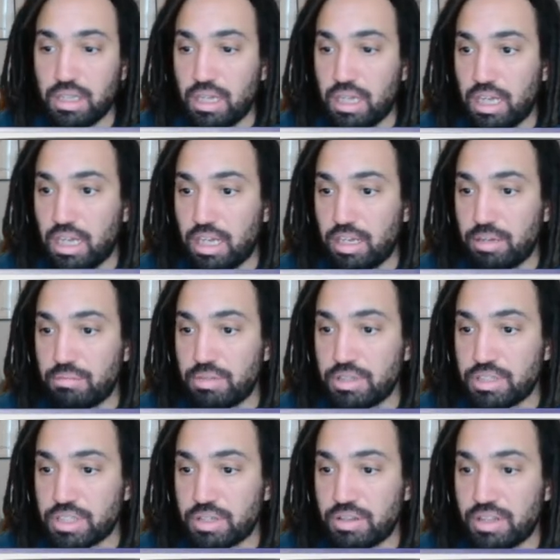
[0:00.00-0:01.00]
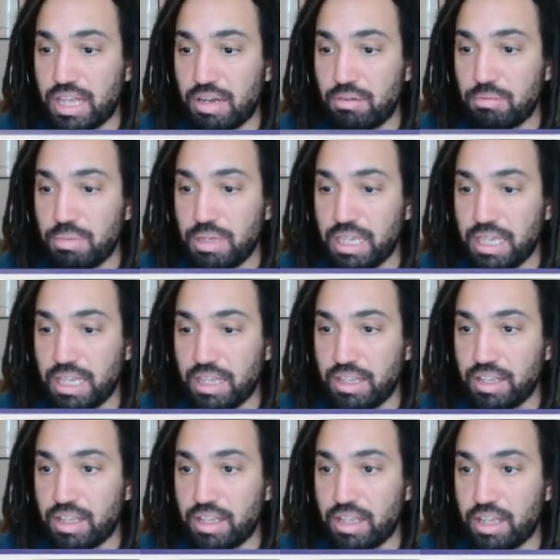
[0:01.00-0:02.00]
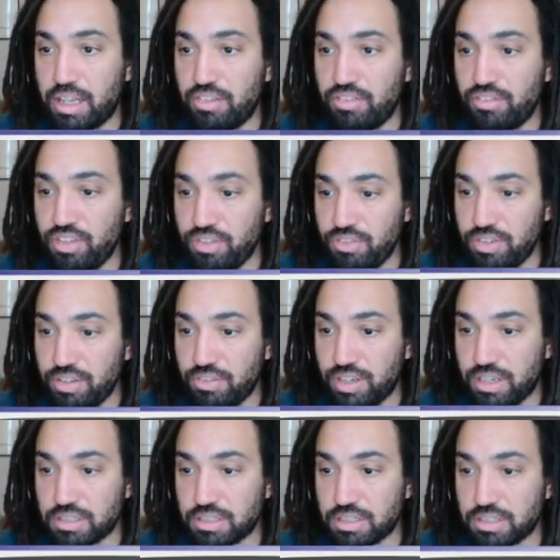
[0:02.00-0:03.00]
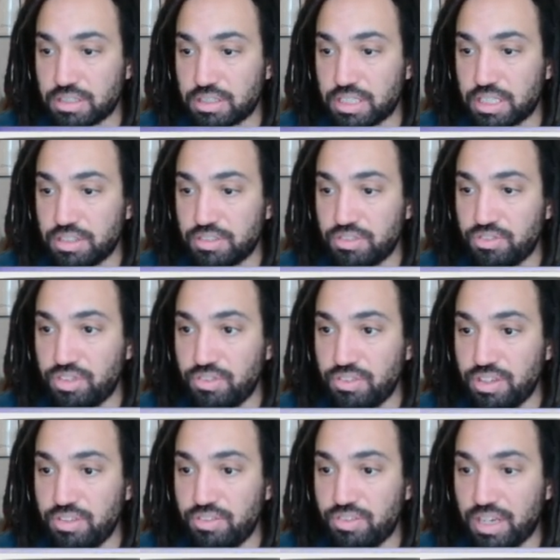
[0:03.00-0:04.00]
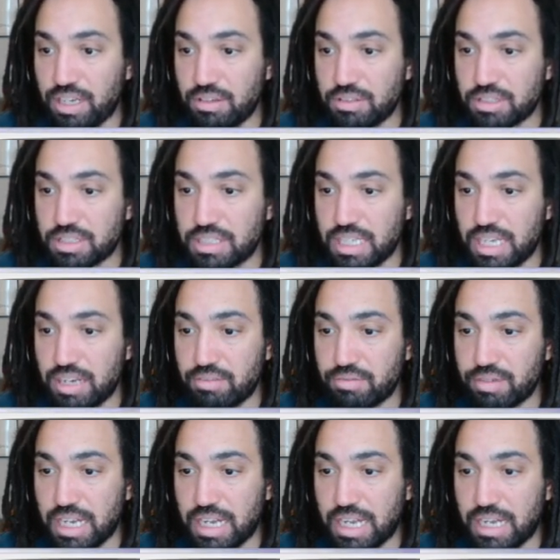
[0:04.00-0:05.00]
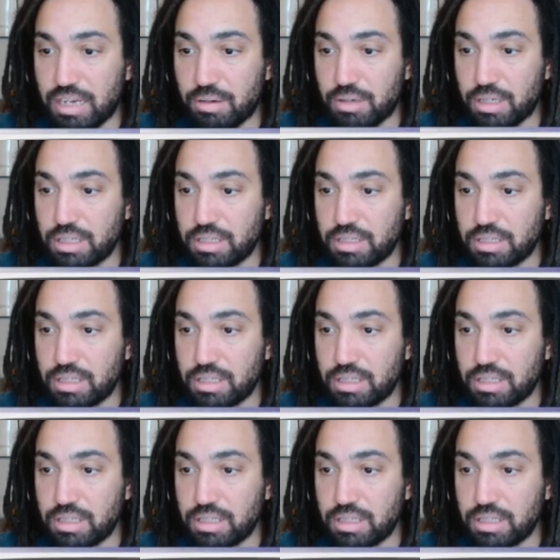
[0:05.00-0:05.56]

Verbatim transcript: um, so that will be uh, 50,000. So it does 50,000 every hour.